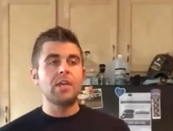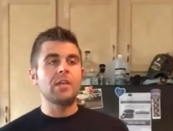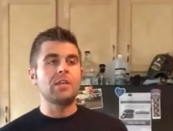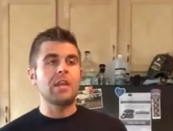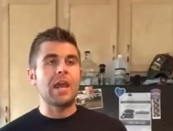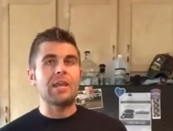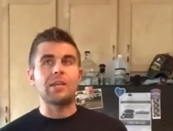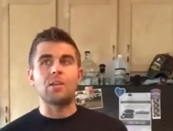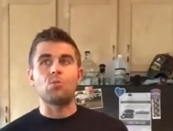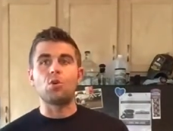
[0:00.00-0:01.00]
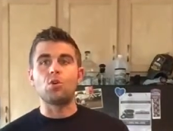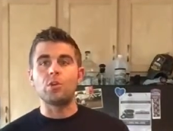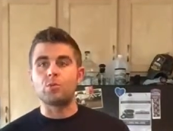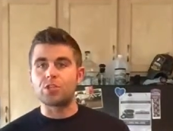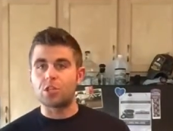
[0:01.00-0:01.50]
in that it will
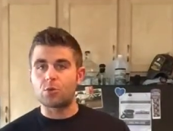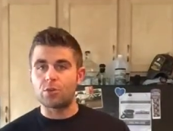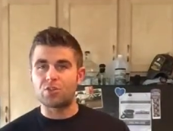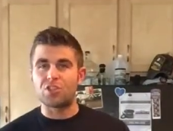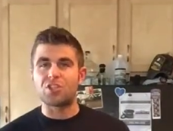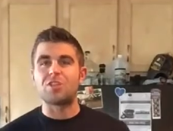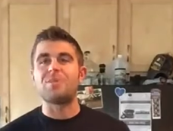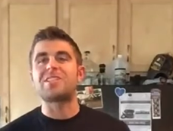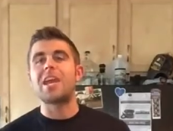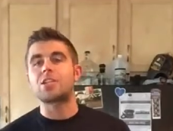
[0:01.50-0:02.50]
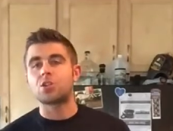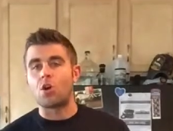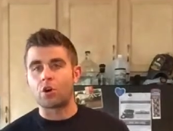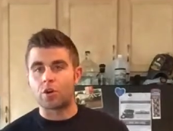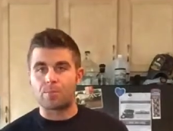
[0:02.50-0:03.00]
stick with your system. It takes
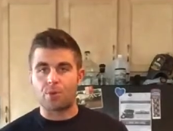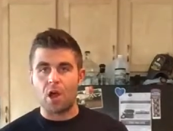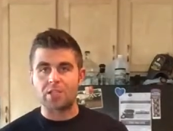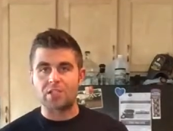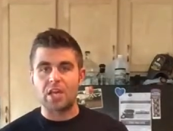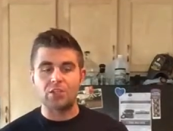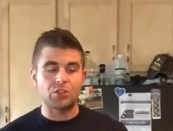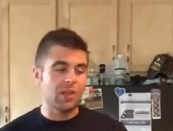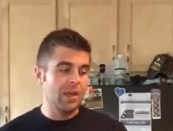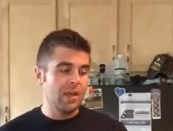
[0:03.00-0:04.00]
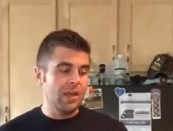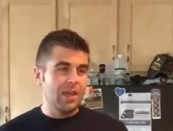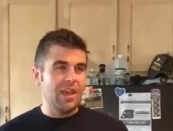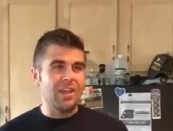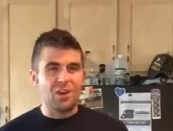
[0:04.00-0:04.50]
longer to process,
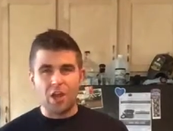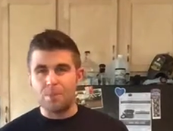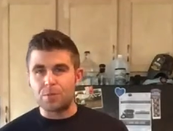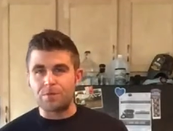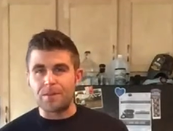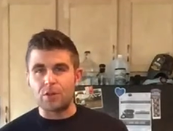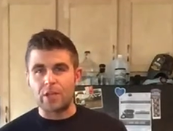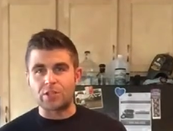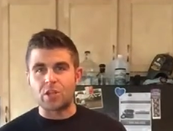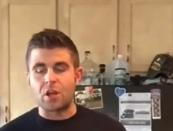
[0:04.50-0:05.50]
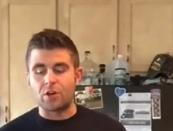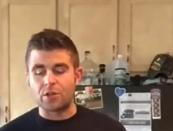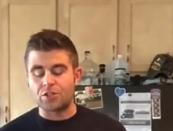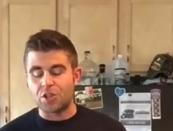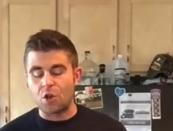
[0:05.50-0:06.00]
and it'll help you feel less
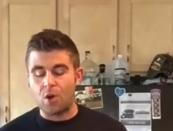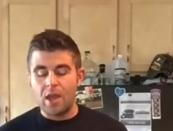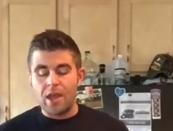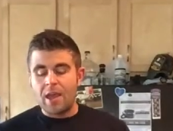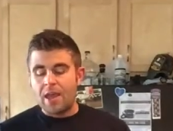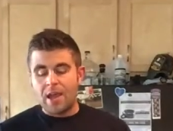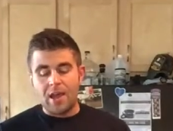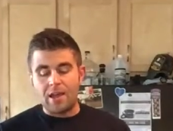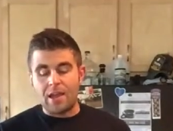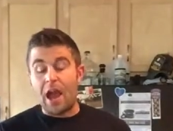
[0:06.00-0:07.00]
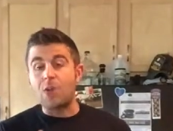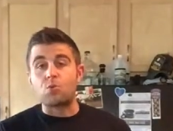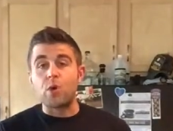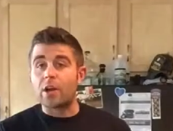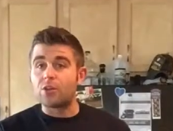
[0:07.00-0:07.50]
hungry. So I
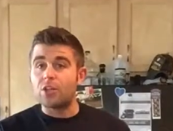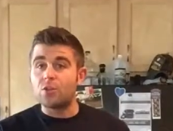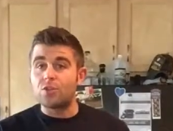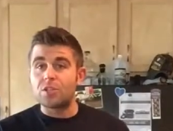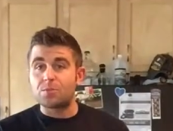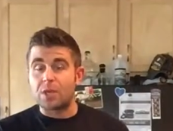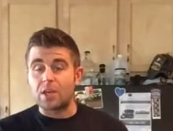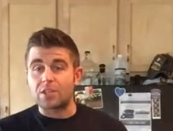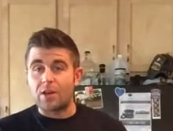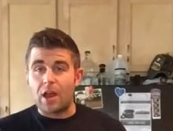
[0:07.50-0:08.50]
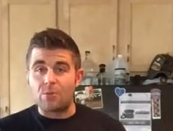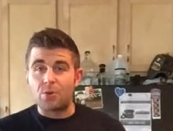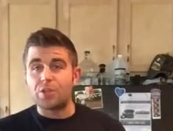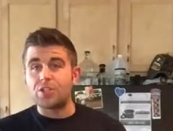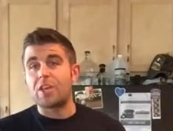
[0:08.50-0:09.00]
rarely use this because I
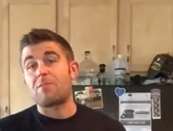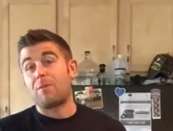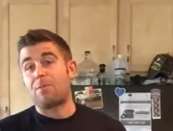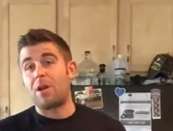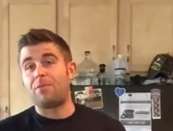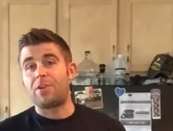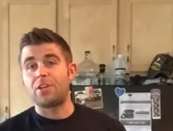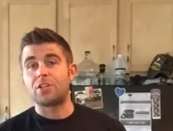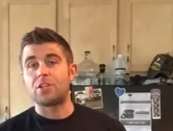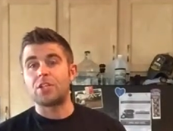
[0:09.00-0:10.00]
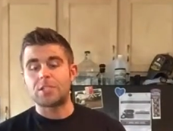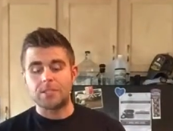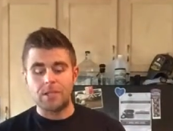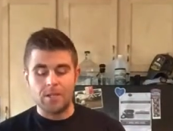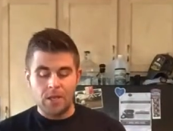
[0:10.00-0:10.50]
really take my prep very
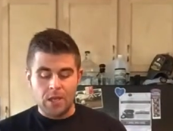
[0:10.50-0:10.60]
seriously.